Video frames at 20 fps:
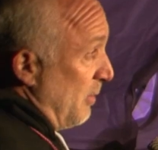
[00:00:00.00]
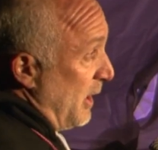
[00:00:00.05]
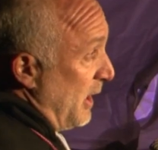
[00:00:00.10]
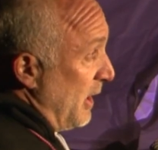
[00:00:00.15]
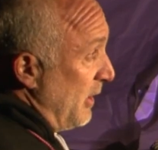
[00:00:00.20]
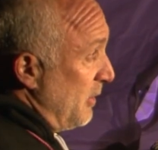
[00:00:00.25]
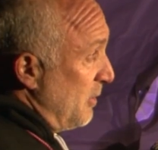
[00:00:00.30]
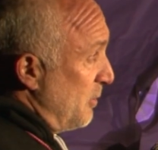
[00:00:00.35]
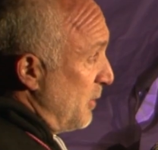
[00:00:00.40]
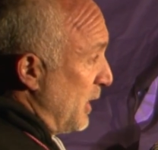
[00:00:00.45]
my
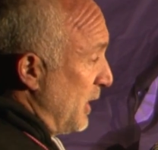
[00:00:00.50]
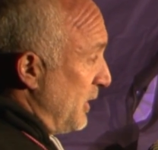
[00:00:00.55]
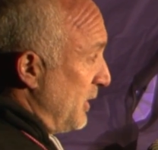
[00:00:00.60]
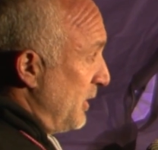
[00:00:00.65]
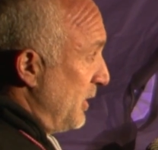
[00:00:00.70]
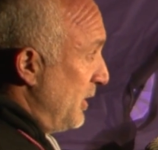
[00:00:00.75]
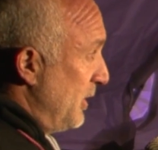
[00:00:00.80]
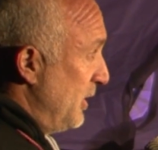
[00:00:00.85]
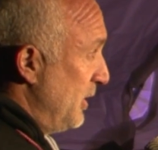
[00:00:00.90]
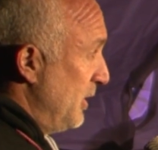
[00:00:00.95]
other
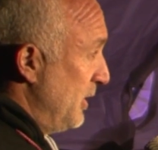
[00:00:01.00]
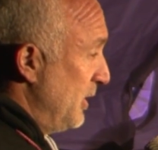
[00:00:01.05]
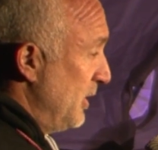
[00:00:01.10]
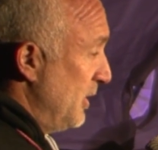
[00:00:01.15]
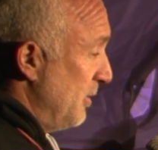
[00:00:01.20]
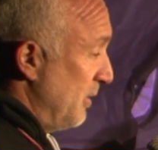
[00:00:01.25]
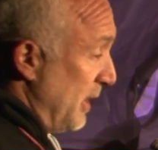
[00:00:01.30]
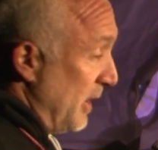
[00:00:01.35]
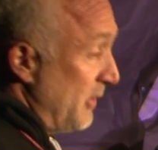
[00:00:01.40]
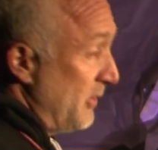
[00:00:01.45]
brother,
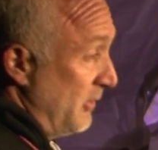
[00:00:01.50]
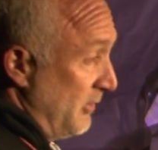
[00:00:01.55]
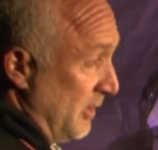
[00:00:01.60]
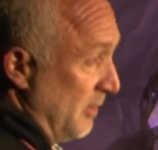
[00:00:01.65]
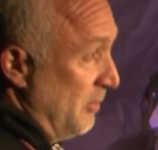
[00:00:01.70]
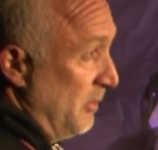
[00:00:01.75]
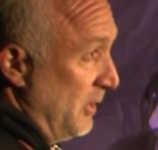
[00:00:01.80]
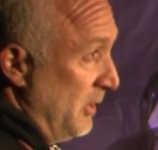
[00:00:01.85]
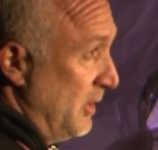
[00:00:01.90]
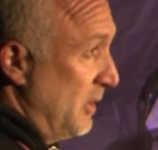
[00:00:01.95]
my other
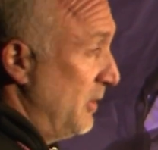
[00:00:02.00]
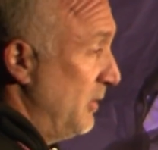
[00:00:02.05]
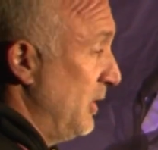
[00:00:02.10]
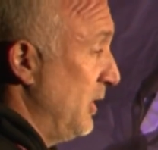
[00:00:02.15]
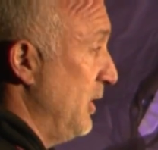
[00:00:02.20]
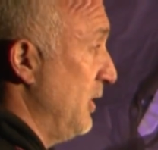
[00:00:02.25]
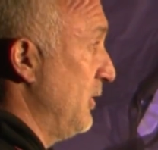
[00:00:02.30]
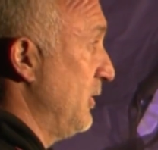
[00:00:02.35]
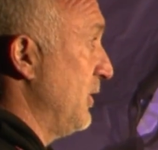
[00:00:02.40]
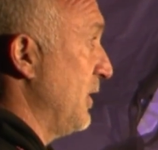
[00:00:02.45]
sibling,
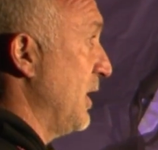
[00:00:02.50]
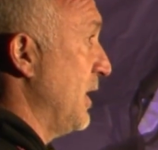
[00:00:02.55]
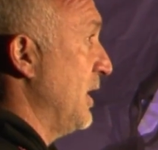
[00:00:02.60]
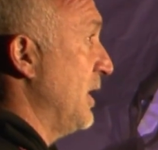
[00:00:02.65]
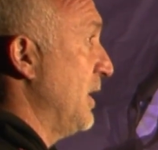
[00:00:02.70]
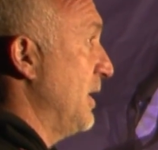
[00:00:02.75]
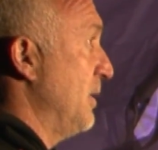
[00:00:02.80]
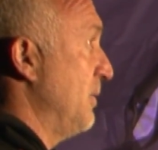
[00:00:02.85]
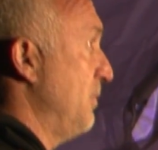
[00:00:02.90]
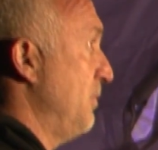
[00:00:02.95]
is
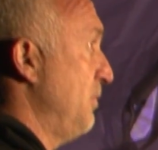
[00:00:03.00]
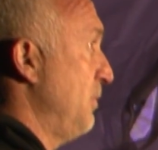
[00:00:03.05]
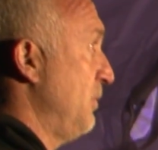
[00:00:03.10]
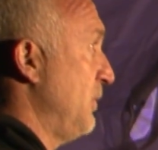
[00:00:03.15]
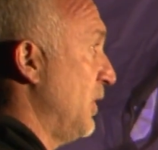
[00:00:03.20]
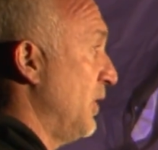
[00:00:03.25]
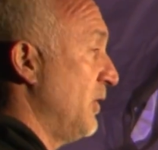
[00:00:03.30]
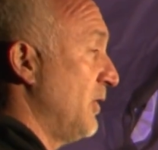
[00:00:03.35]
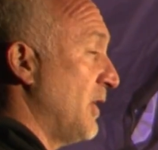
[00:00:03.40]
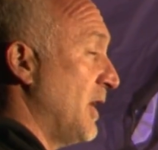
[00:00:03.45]

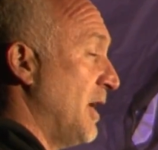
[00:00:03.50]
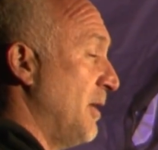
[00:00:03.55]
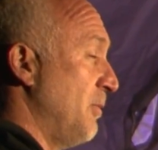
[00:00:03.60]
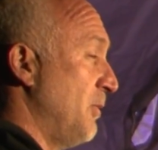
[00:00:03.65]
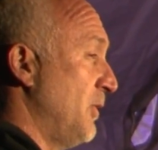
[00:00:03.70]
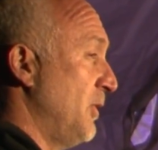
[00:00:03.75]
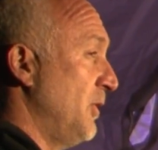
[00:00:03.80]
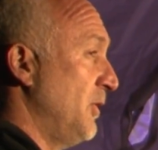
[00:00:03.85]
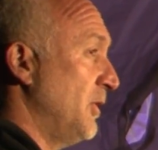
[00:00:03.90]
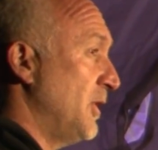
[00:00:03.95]
third time
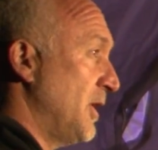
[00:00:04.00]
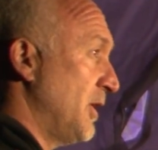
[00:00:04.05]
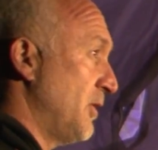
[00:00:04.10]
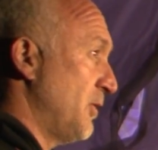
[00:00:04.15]
through